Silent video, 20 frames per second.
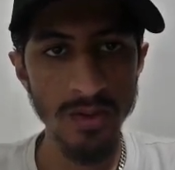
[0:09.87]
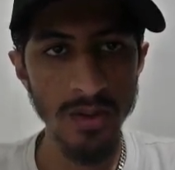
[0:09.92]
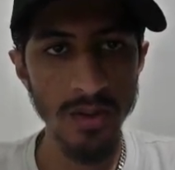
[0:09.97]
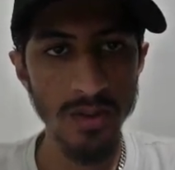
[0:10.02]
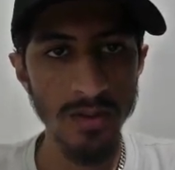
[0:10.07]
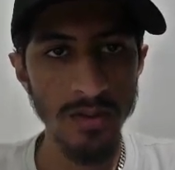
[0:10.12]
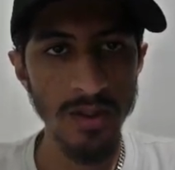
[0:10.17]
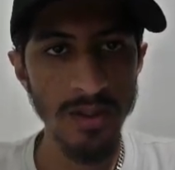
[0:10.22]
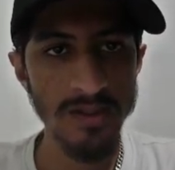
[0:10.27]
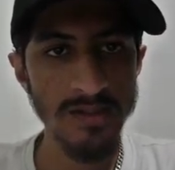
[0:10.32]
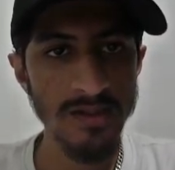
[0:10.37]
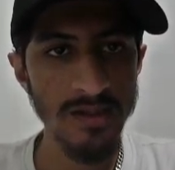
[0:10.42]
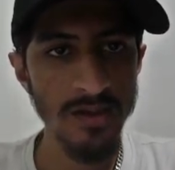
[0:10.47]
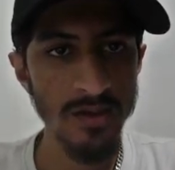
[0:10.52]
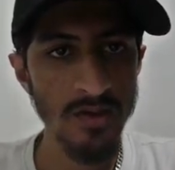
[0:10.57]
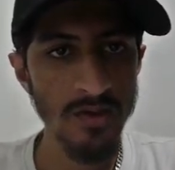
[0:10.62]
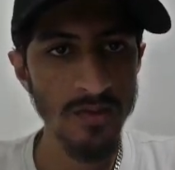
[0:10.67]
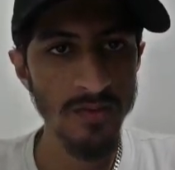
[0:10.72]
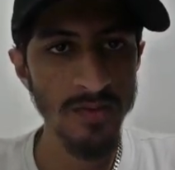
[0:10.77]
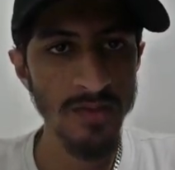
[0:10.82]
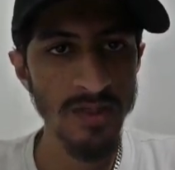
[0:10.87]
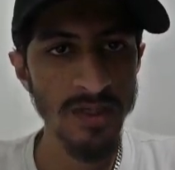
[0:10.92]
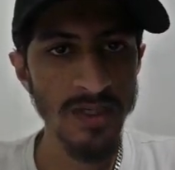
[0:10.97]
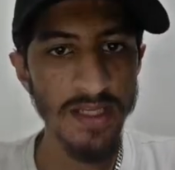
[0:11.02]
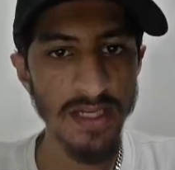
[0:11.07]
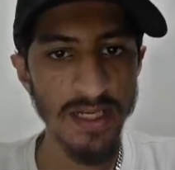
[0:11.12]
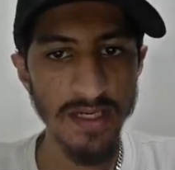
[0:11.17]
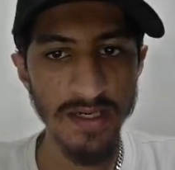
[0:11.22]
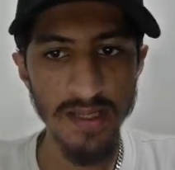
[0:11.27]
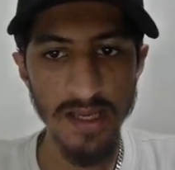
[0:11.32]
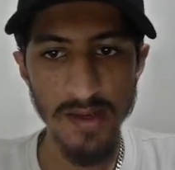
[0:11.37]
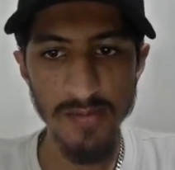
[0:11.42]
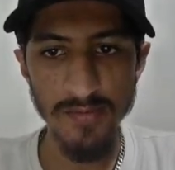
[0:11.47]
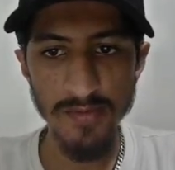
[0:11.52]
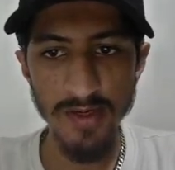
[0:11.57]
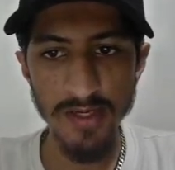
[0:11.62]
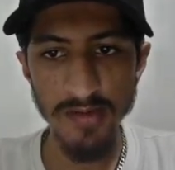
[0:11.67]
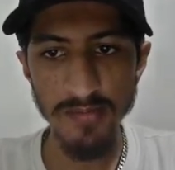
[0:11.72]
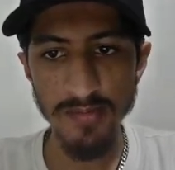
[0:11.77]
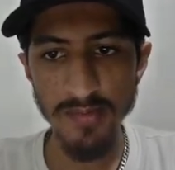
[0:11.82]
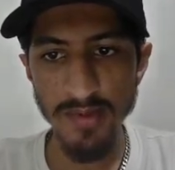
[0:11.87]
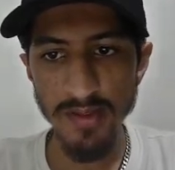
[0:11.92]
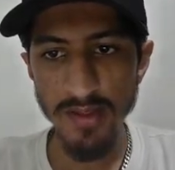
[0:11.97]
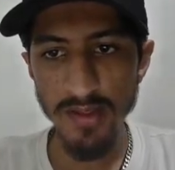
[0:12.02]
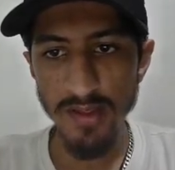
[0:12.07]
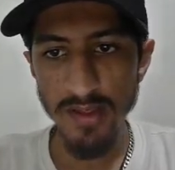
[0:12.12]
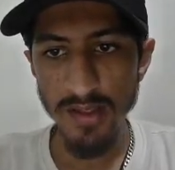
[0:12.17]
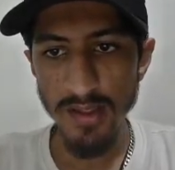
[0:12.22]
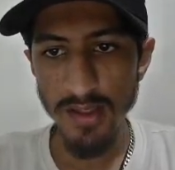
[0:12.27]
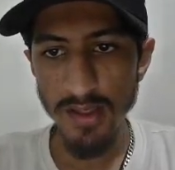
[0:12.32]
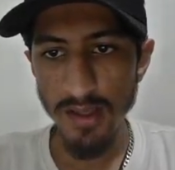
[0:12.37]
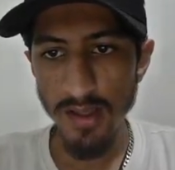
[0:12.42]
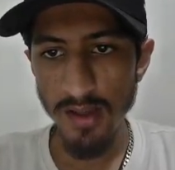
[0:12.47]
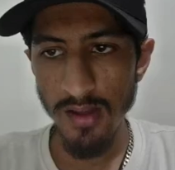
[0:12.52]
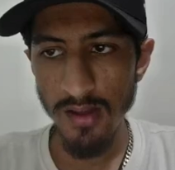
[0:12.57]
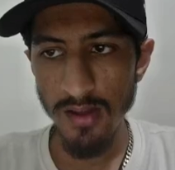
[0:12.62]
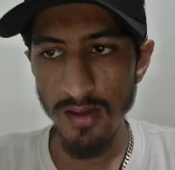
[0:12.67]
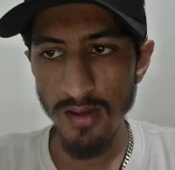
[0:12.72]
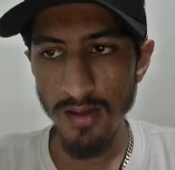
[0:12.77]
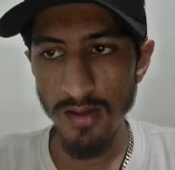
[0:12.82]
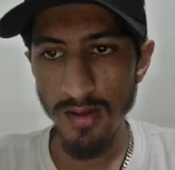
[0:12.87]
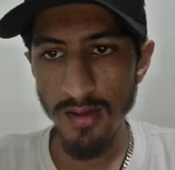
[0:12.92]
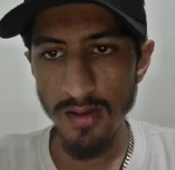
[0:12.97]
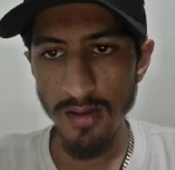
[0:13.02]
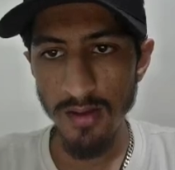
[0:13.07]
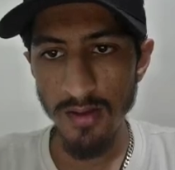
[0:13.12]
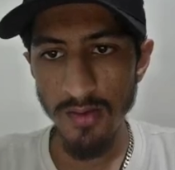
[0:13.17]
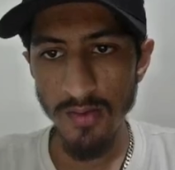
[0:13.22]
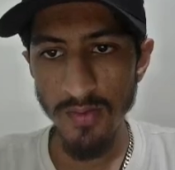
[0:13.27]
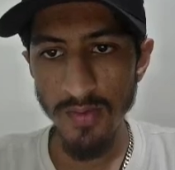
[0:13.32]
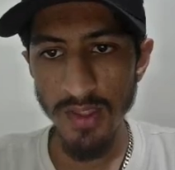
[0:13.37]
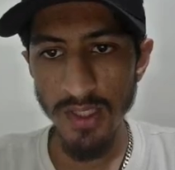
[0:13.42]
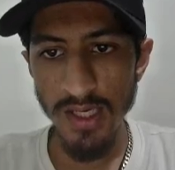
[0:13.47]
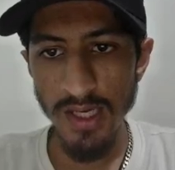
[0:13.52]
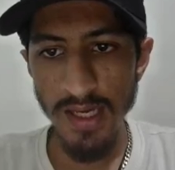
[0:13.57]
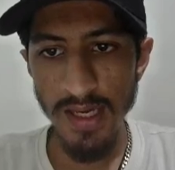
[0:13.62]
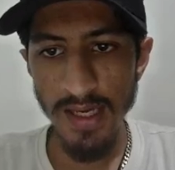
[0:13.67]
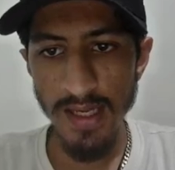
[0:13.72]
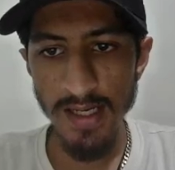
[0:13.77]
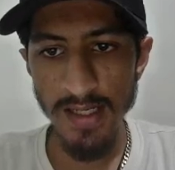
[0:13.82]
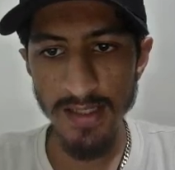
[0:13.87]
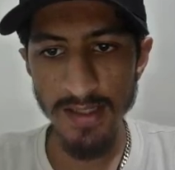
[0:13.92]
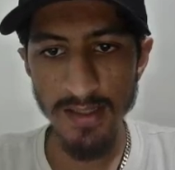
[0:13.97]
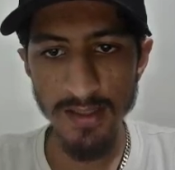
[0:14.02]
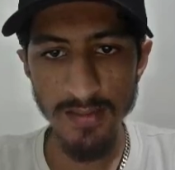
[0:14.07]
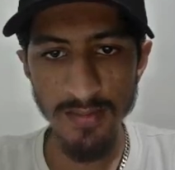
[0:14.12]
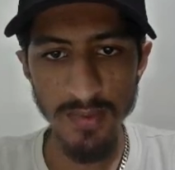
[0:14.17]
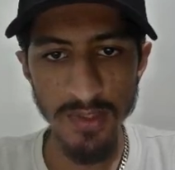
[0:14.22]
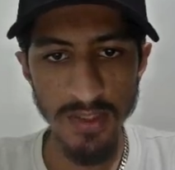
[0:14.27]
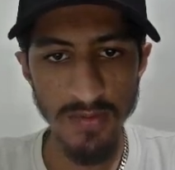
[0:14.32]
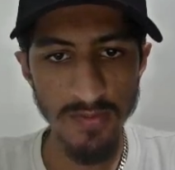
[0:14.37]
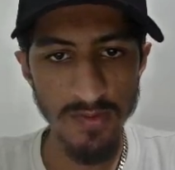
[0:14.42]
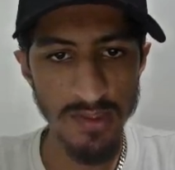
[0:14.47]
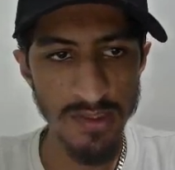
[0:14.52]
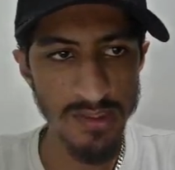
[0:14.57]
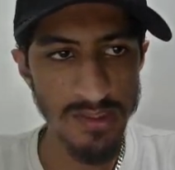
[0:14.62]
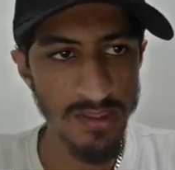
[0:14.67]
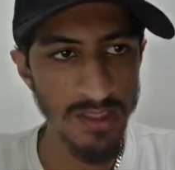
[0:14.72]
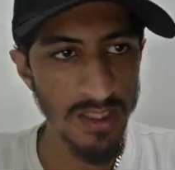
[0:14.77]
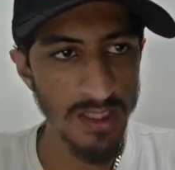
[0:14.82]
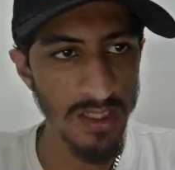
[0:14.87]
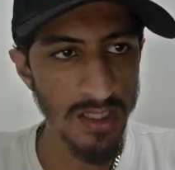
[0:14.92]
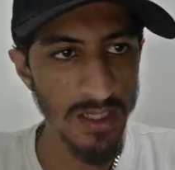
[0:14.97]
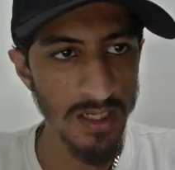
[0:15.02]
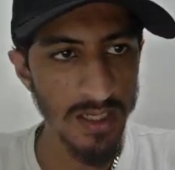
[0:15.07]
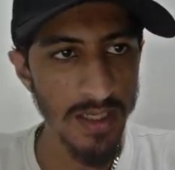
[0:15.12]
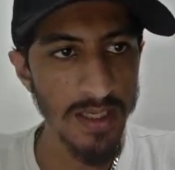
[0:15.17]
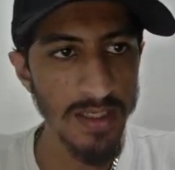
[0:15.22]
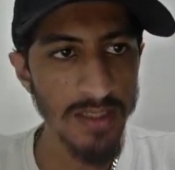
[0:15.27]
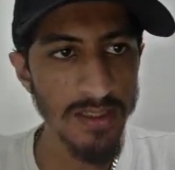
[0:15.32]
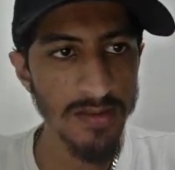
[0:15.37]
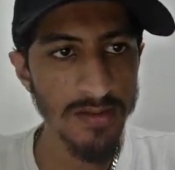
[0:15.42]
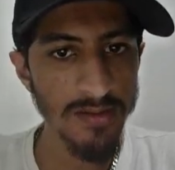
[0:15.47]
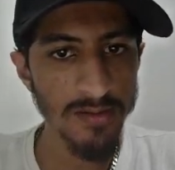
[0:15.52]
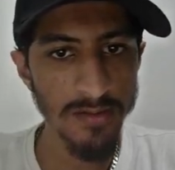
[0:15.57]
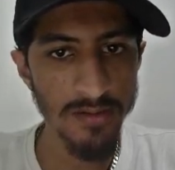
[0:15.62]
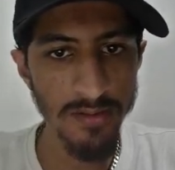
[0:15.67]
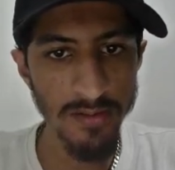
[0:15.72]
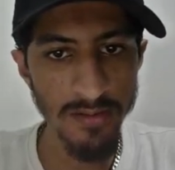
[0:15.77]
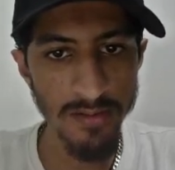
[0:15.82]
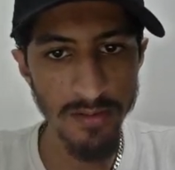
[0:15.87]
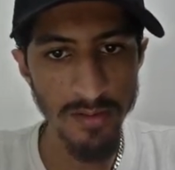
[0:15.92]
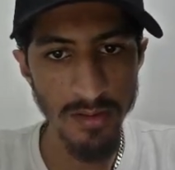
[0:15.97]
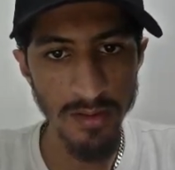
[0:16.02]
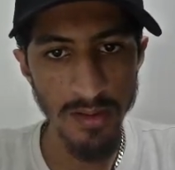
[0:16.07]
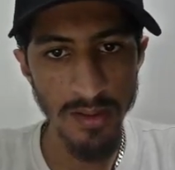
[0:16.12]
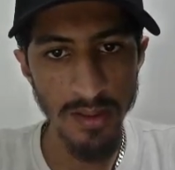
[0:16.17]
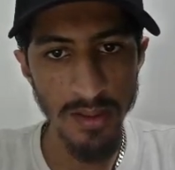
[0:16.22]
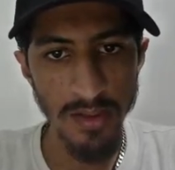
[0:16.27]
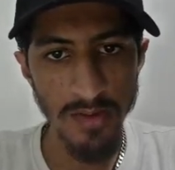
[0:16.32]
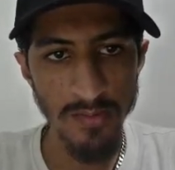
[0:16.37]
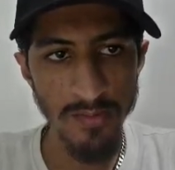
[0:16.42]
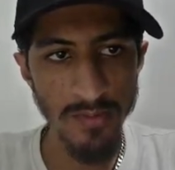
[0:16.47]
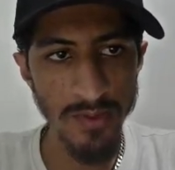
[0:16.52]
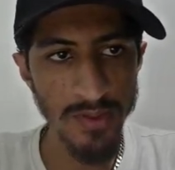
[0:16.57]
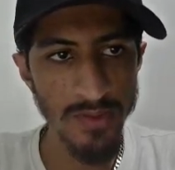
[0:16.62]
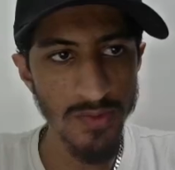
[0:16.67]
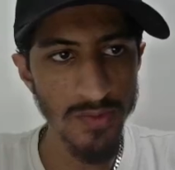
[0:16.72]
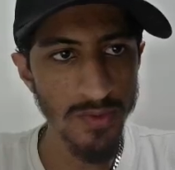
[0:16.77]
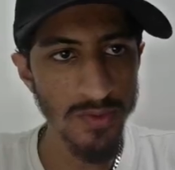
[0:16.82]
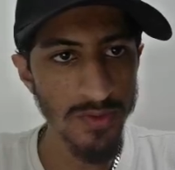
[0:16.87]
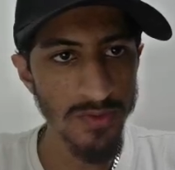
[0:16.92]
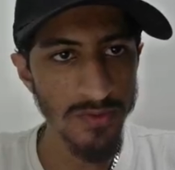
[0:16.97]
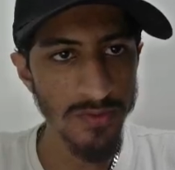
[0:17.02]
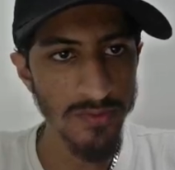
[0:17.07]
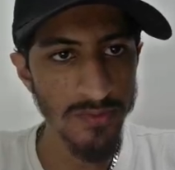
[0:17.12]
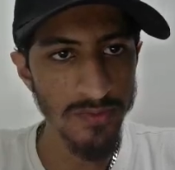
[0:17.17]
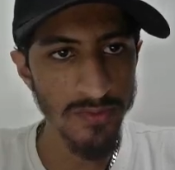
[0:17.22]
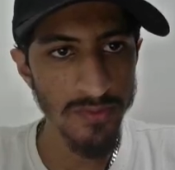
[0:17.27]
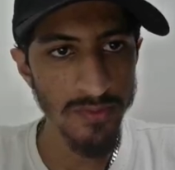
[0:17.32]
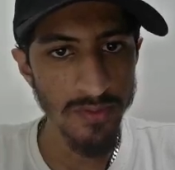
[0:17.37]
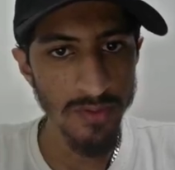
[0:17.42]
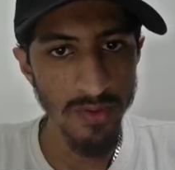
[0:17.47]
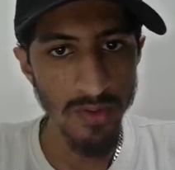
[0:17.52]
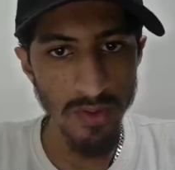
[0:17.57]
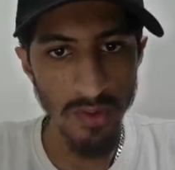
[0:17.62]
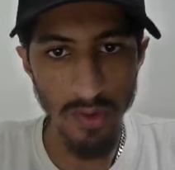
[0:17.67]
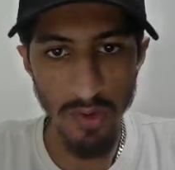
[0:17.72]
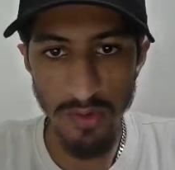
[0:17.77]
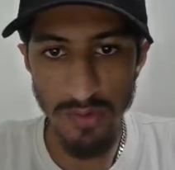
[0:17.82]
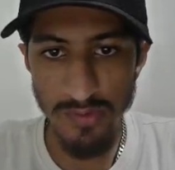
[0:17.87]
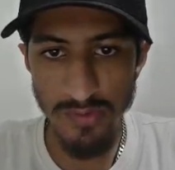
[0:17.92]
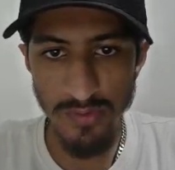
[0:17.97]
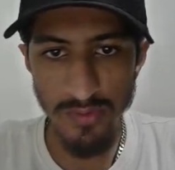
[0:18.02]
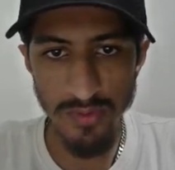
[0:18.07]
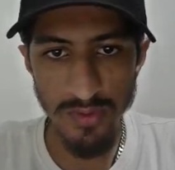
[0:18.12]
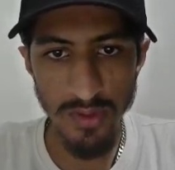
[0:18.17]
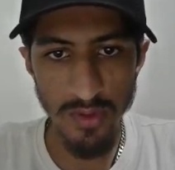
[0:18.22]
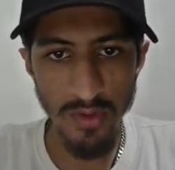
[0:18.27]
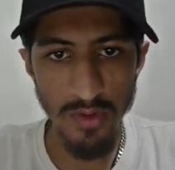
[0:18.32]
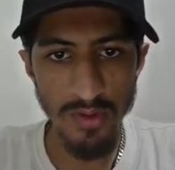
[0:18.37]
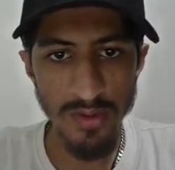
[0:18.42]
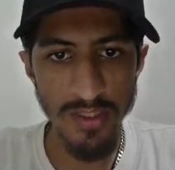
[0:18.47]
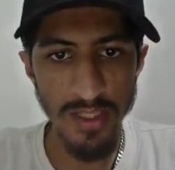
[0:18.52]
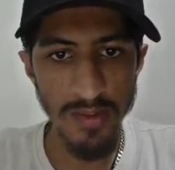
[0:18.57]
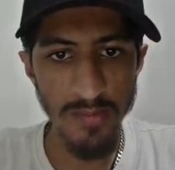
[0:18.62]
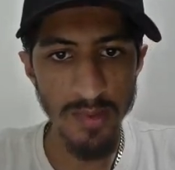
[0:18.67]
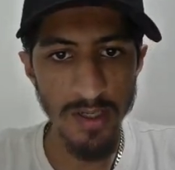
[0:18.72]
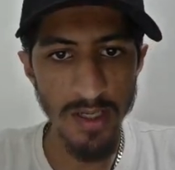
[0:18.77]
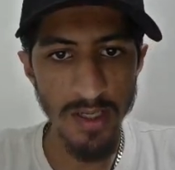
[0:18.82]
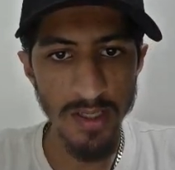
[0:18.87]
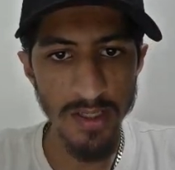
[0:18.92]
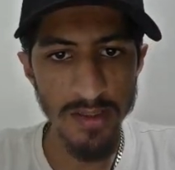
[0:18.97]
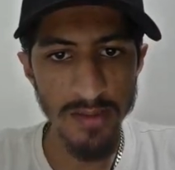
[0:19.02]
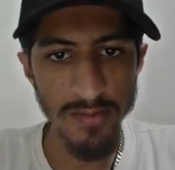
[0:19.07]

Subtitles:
Let's start off with the daily time frame. We had our previous day high here, which was also the all-time high.